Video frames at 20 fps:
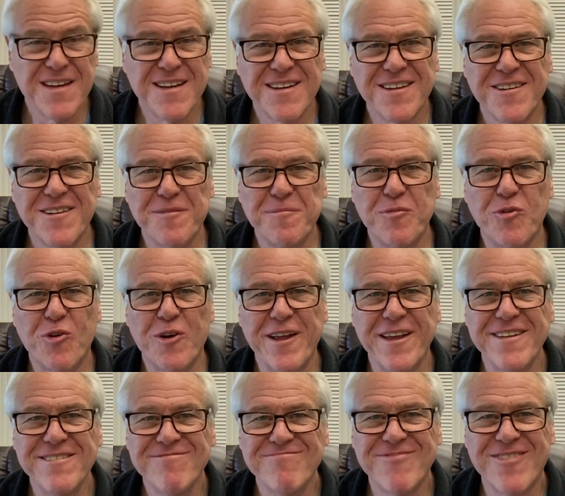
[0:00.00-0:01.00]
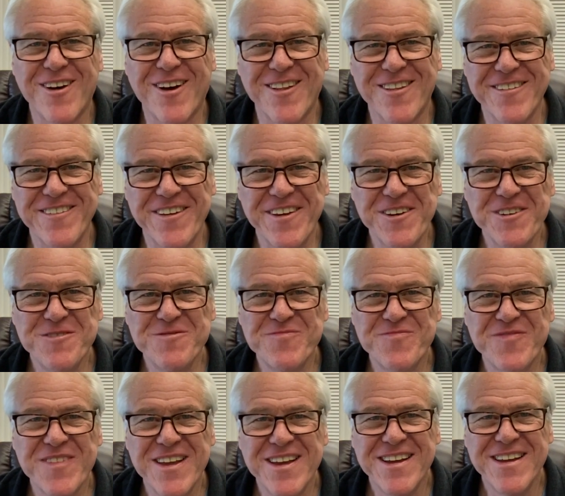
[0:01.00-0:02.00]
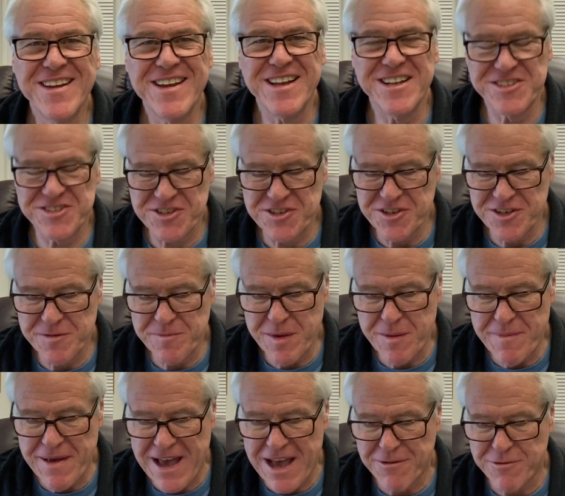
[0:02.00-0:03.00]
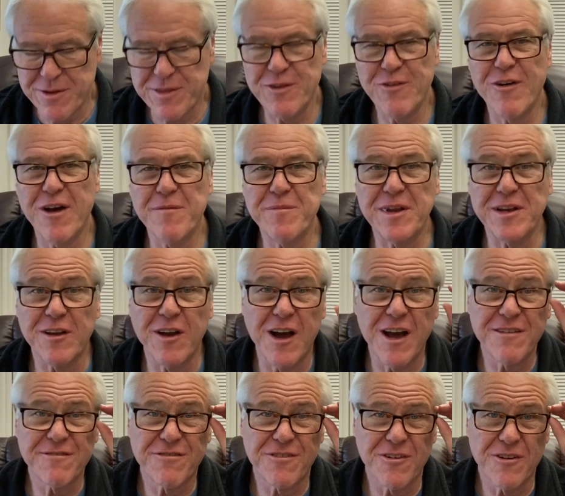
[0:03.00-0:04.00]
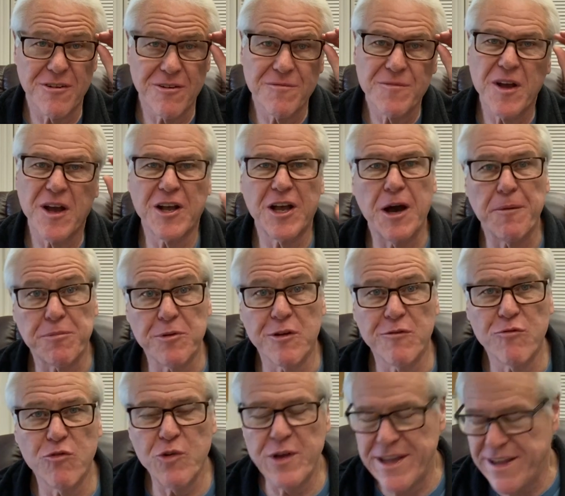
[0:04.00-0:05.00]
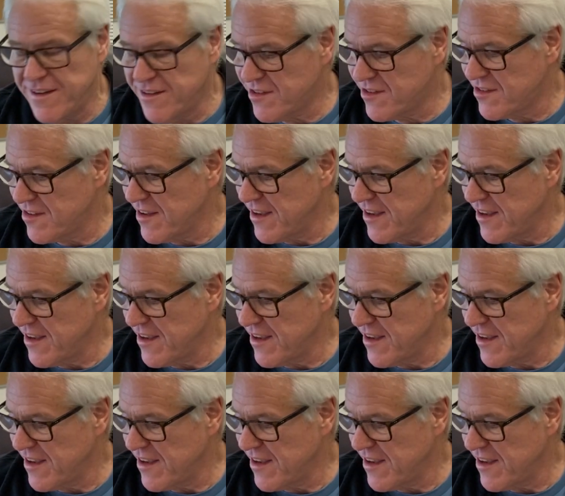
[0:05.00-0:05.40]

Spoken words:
Good morning to all of you. It's good to be back with you. I've been gone for a couple of weeks.